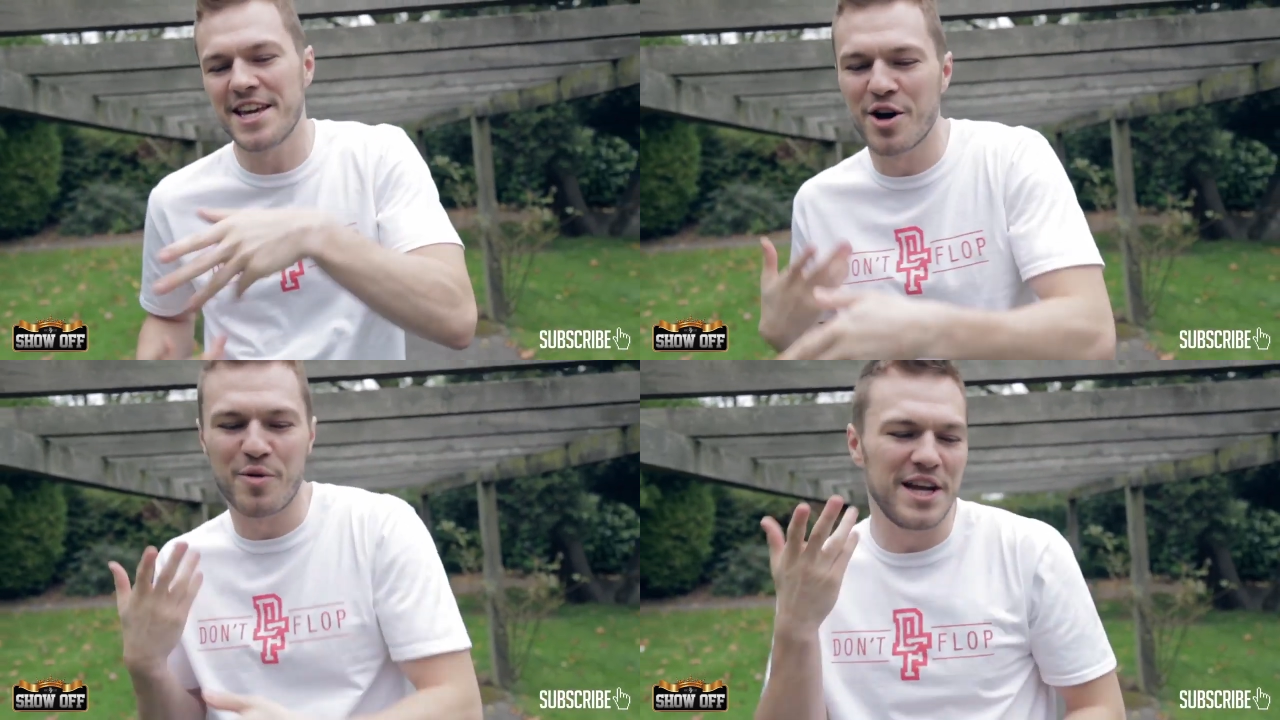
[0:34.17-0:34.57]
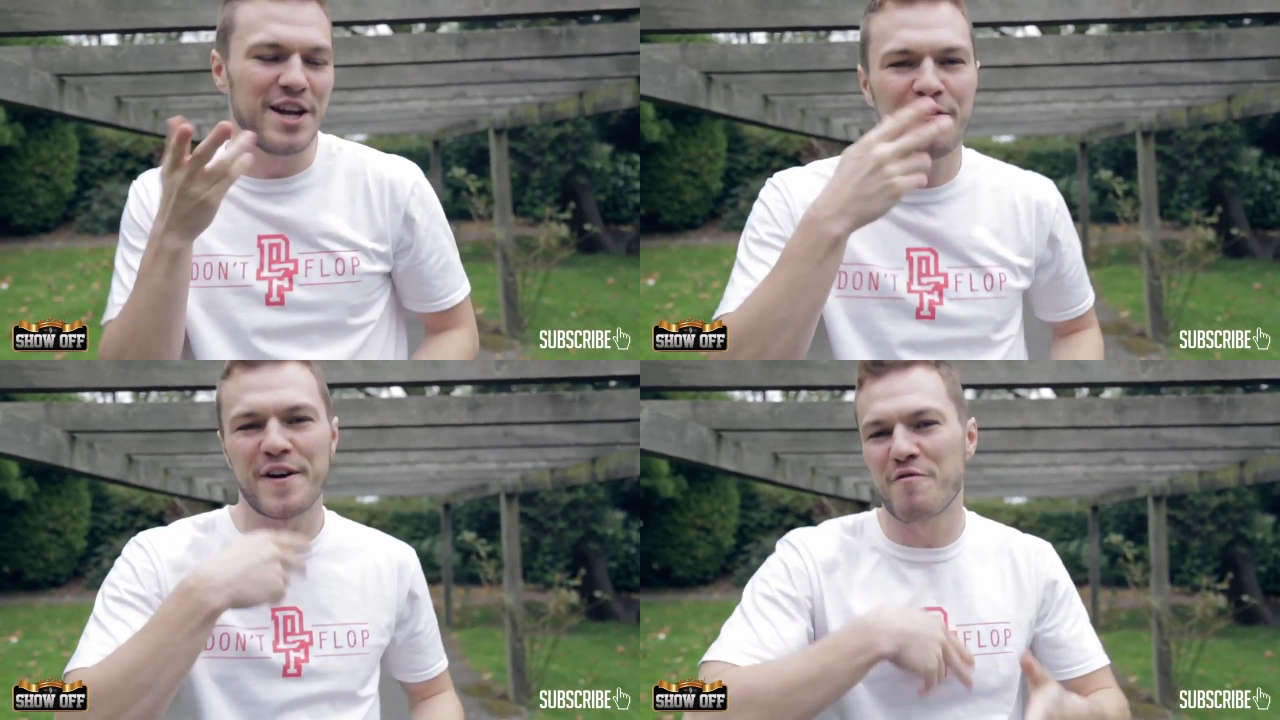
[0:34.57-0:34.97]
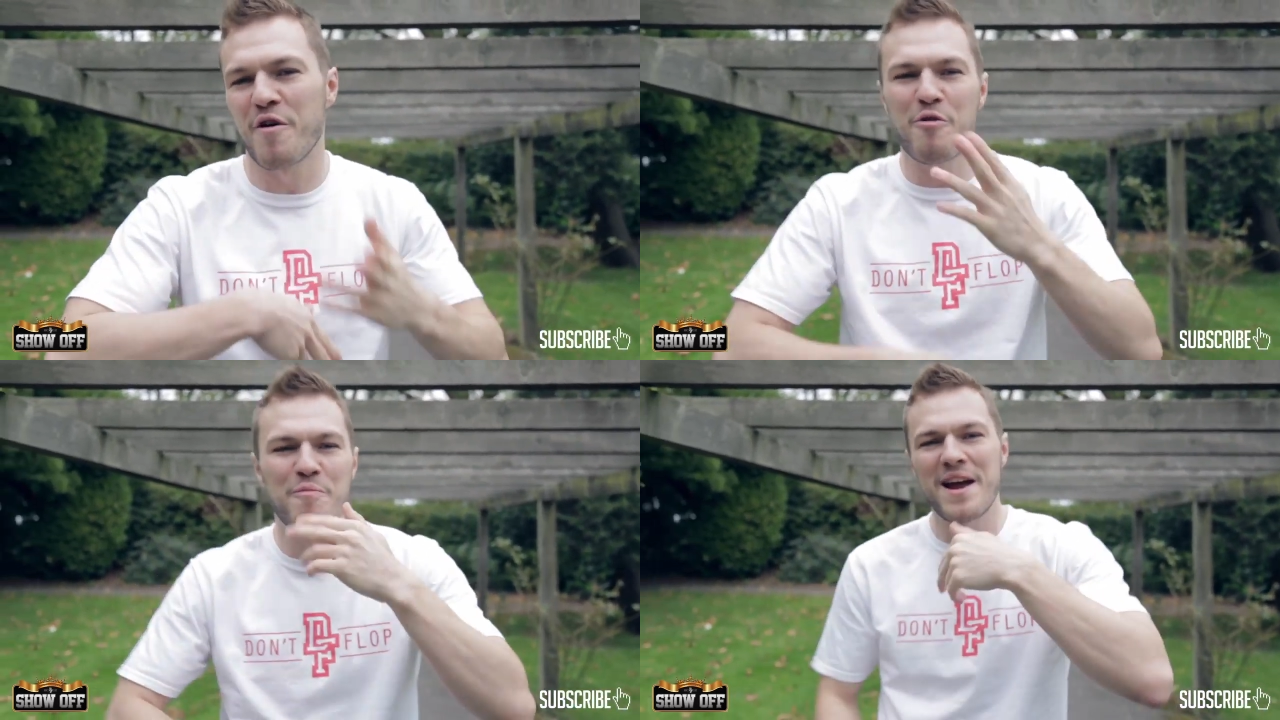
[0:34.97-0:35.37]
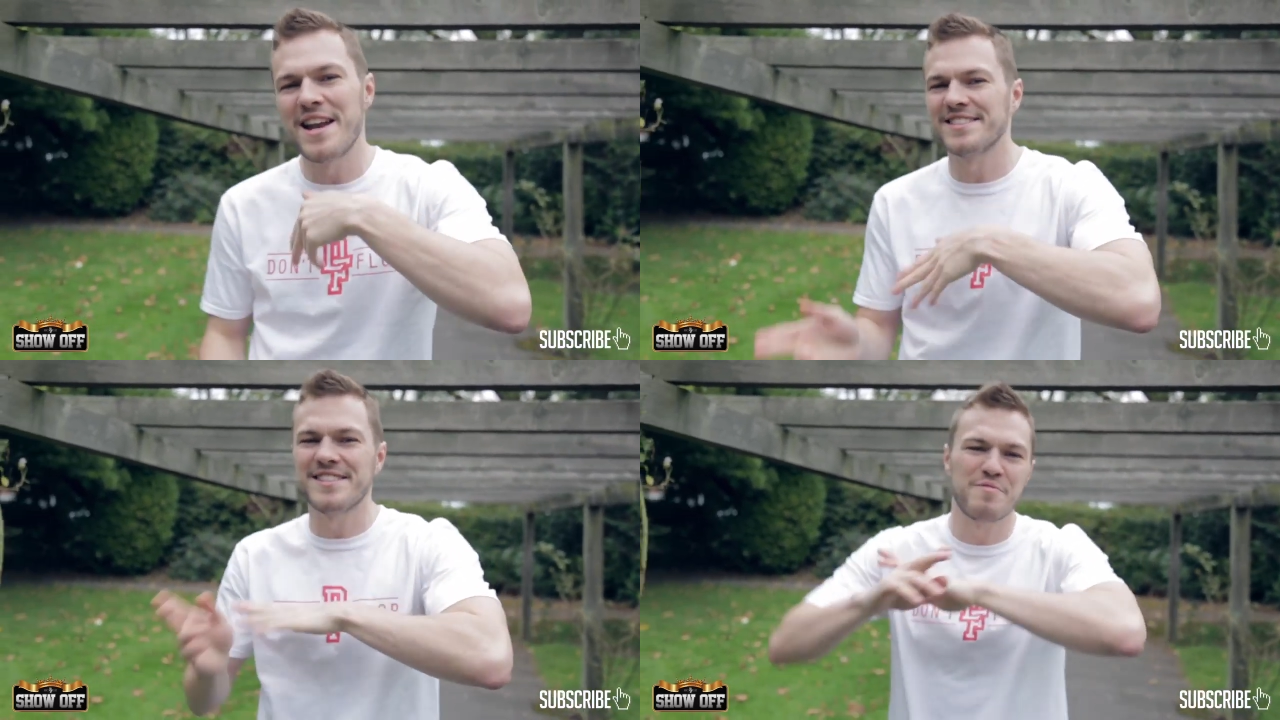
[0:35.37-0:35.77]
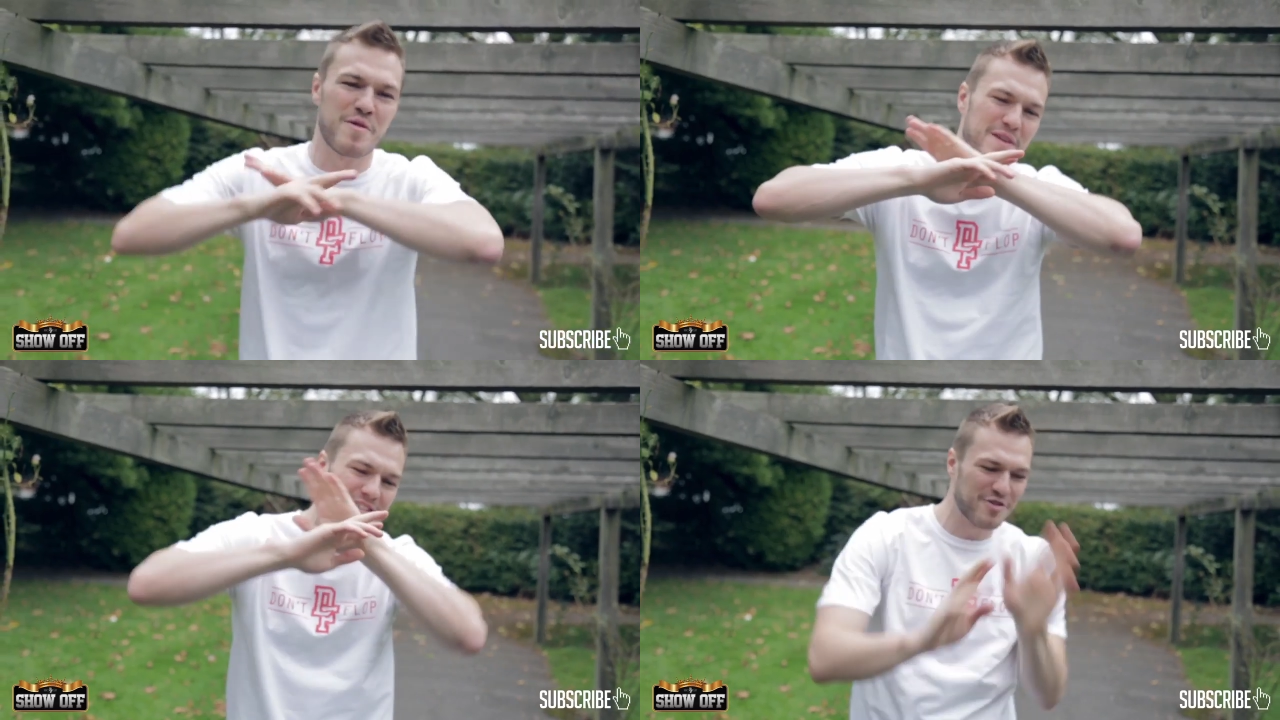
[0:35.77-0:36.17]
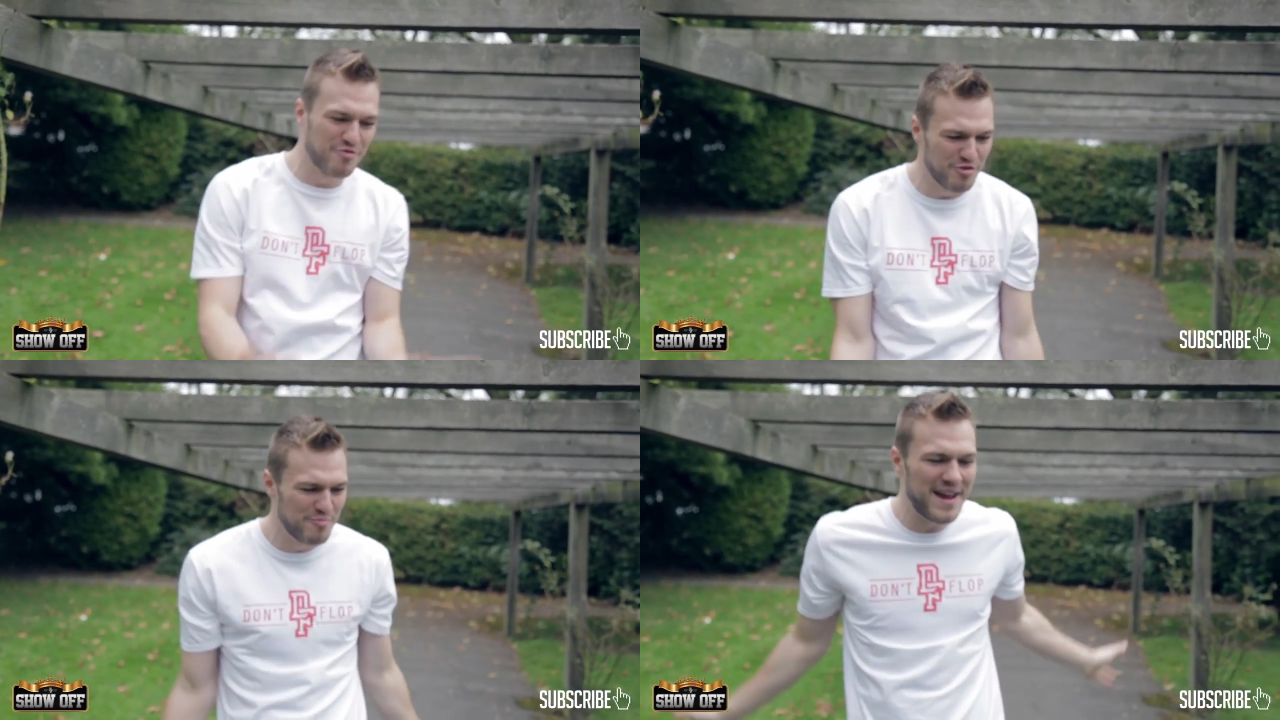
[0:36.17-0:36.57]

they all need off their own medicine. Whereas I grew